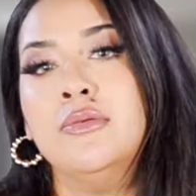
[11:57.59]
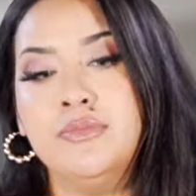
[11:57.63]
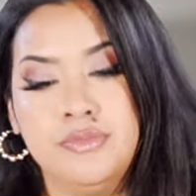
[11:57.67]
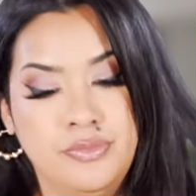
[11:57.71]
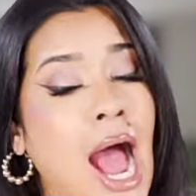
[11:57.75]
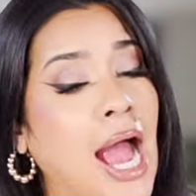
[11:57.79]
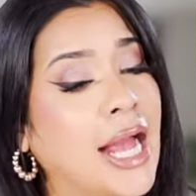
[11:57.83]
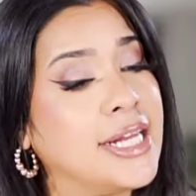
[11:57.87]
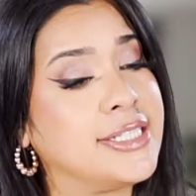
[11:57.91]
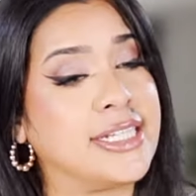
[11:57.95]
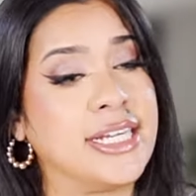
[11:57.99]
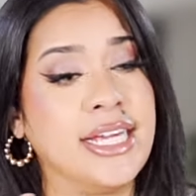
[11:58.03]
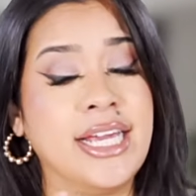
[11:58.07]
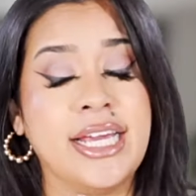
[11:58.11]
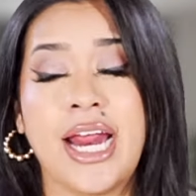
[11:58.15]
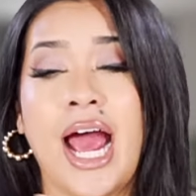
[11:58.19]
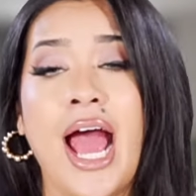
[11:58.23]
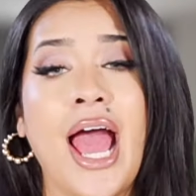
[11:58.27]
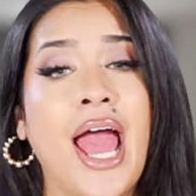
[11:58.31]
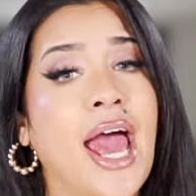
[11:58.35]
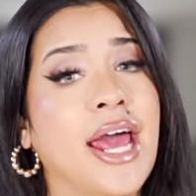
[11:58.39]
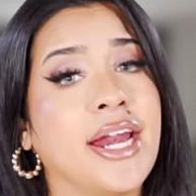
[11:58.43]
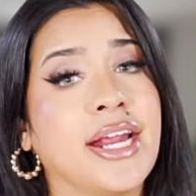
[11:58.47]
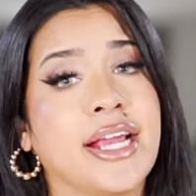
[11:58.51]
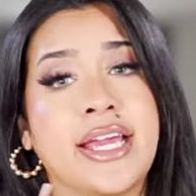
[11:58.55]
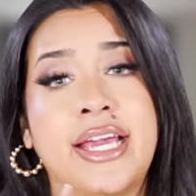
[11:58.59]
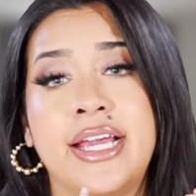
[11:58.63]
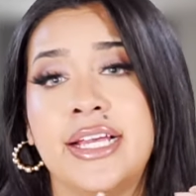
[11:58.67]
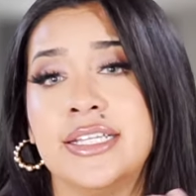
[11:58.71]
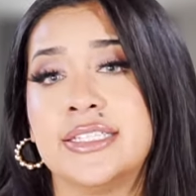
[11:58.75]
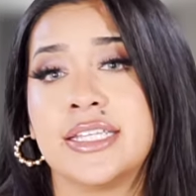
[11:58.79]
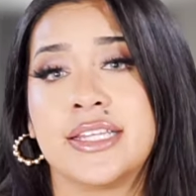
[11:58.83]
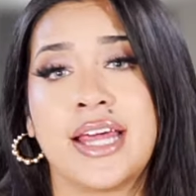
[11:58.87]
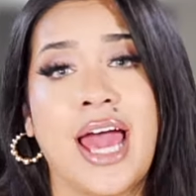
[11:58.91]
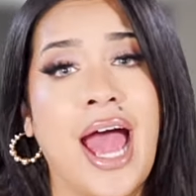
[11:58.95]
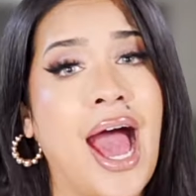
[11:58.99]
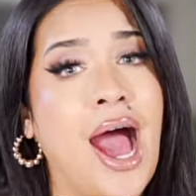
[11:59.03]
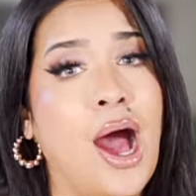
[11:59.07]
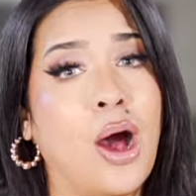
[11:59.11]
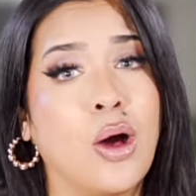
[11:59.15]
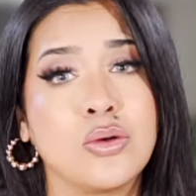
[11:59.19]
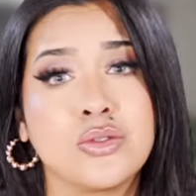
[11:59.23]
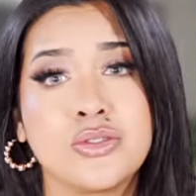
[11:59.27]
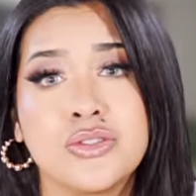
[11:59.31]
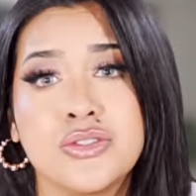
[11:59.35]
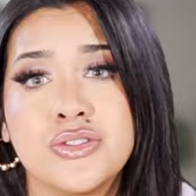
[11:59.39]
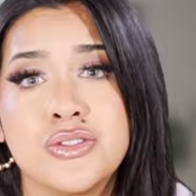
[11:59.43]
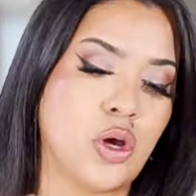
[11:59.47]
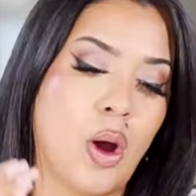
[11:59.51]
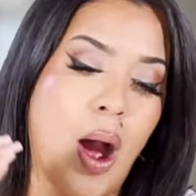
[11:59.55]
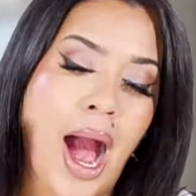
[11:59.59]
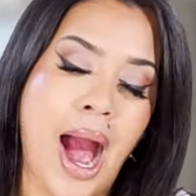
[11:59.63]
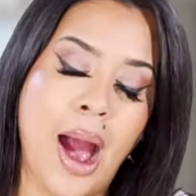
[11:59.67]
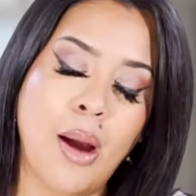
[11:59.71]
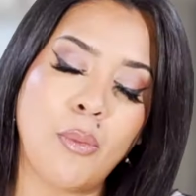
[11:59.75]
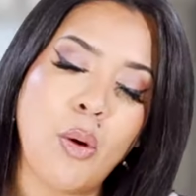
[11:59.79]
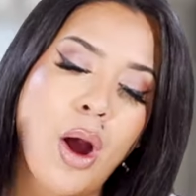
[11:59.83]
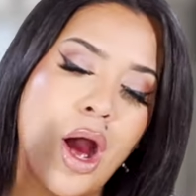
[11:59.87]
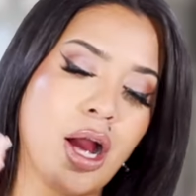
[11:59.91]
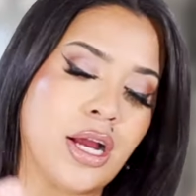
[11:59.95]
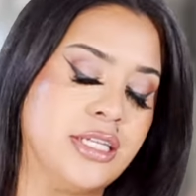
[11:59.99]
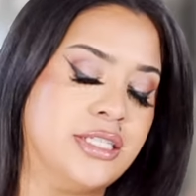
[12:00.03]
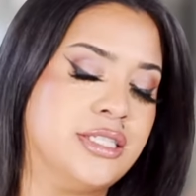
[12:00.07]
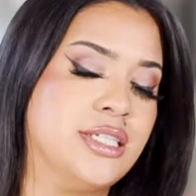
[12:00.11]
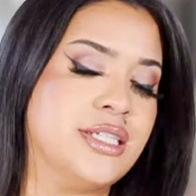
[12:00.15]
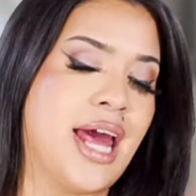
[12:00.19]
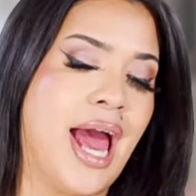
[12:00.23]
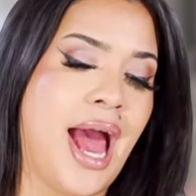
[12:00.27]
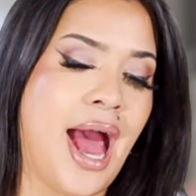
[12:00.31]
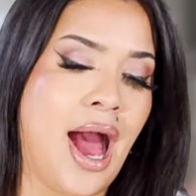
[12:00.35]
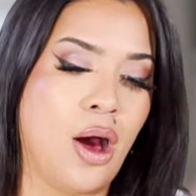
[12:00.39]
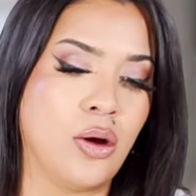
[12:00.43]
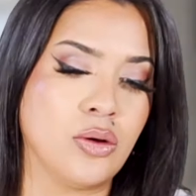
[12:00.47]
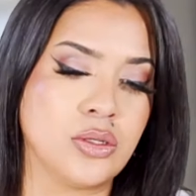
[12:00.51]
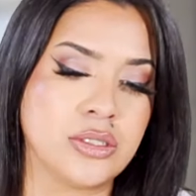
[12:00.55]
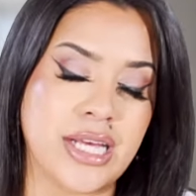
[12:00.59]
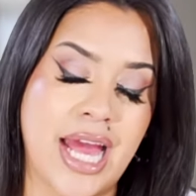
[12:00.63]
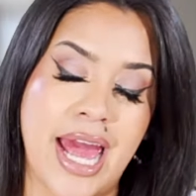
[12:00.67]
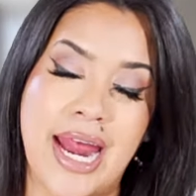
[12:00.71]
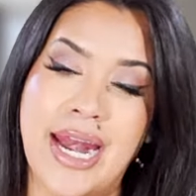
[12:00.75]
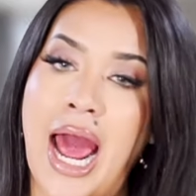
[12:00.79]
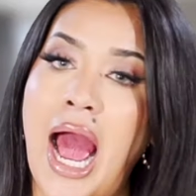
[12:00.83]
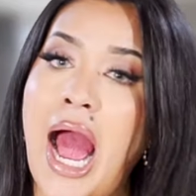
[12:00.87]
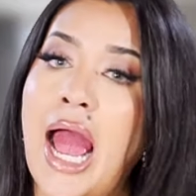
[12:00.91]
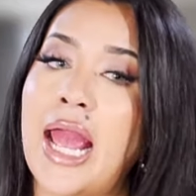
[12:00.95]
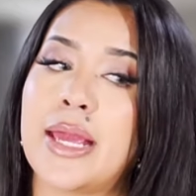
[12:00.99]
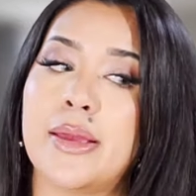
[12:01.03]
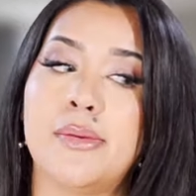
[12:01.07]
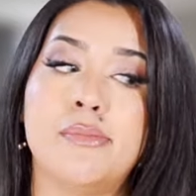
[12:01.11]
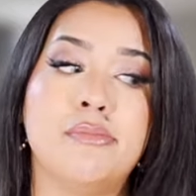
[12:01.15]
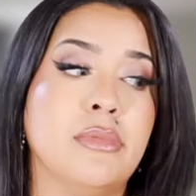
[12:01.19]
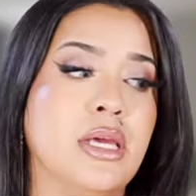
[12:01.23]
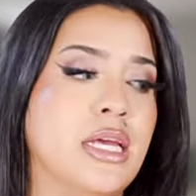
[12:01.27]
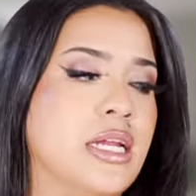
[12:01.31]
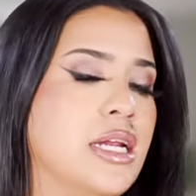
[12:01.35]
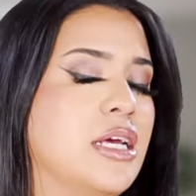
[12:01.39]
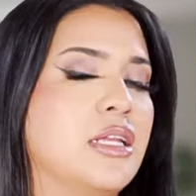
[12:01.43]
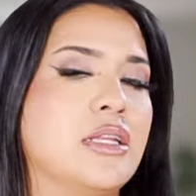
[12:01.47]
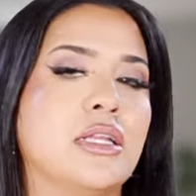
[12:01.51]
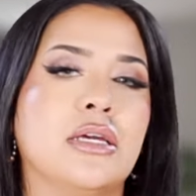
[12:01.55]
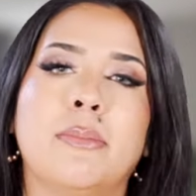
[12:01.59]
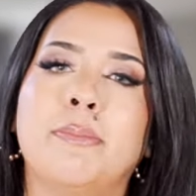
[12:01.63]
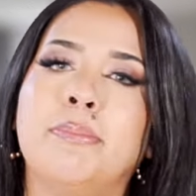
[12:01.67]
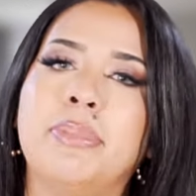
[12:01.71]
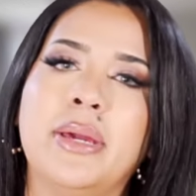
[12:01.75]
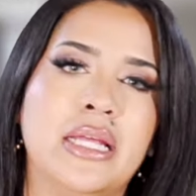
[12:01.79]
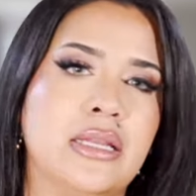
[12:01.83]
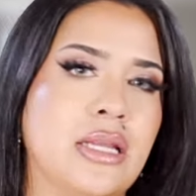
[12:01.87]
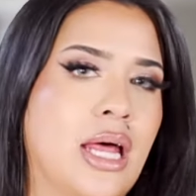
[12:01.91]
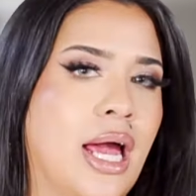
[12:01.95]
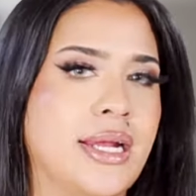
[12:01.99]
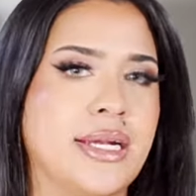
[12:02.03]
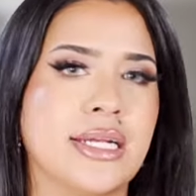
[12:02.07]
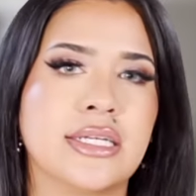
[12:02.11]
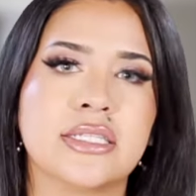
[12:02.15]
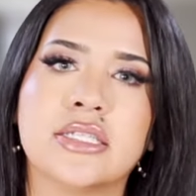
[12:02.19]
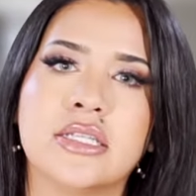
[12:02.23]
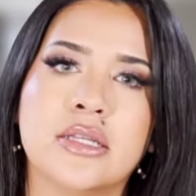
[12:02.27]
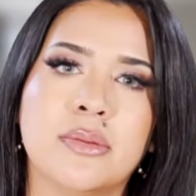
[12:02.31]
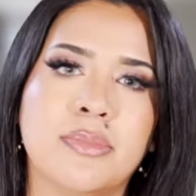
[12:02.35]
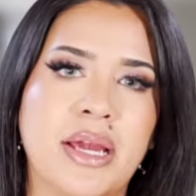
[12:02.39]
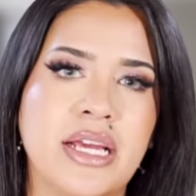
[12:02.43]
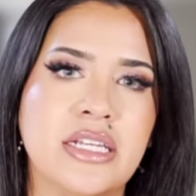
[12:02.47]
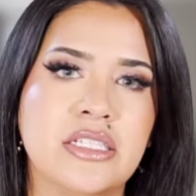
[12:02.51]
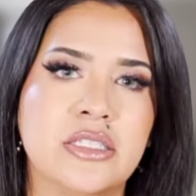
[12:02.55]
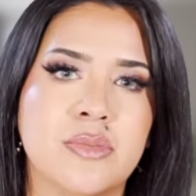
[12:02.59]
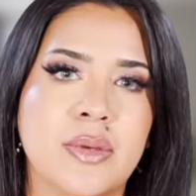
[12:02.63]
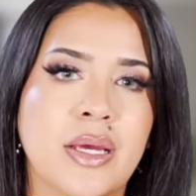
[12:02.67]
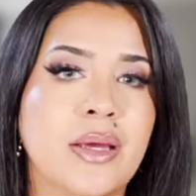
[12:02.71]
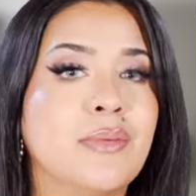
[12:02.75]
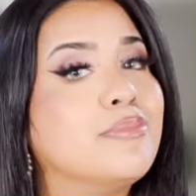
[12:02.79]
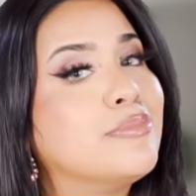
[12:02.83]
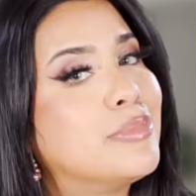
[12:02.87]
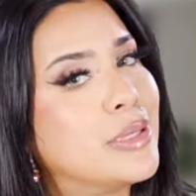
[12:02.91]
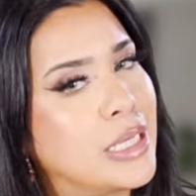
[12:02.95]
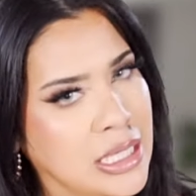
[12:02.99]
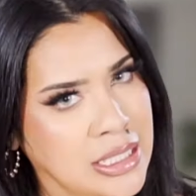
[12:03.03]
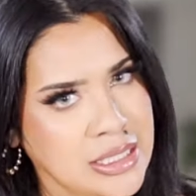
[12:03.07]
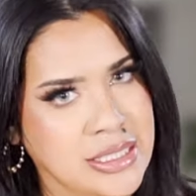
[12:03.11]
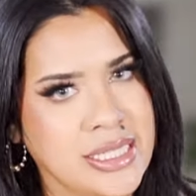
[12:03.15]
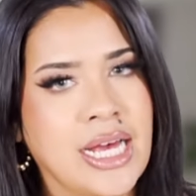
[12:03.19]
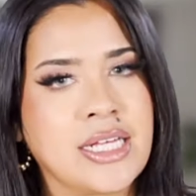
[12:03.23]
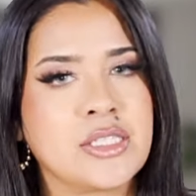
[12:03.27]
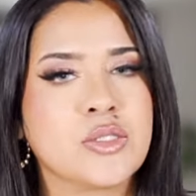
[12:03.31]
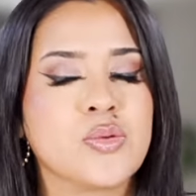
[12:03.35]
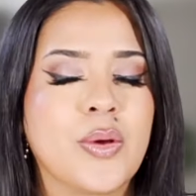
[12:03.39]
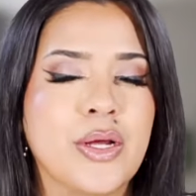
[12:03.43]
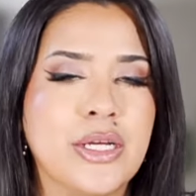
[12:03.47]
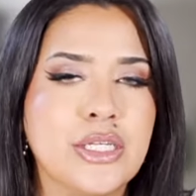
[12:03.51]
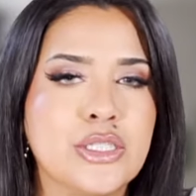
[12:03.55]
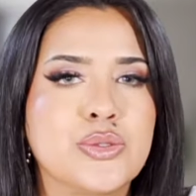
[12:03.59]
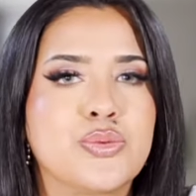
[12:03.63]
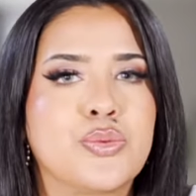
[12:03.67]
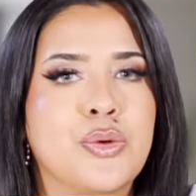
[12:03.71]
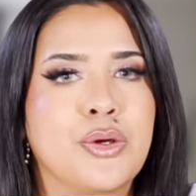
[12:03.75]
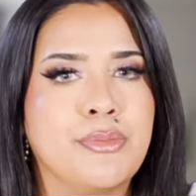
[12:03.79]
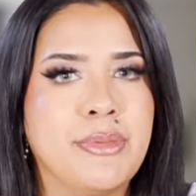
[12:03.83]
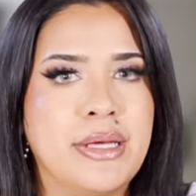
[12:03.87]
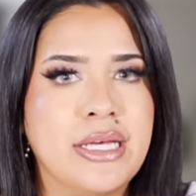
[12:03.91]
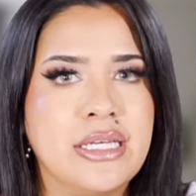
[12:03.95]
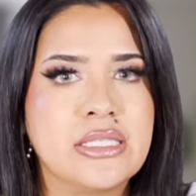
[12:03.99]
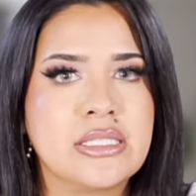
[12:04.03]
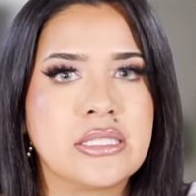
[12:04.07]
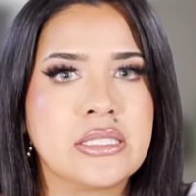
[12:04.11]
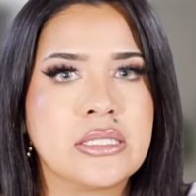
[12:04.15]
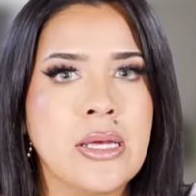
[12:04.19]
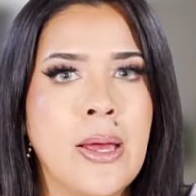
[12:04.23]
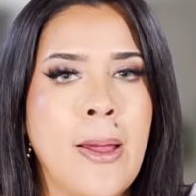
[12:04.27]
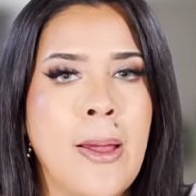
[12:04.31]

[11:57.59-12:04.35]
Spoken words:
I did. I had a key to the house. So I walk into the house, and I immediately beeline it to the basement because that's where his room is.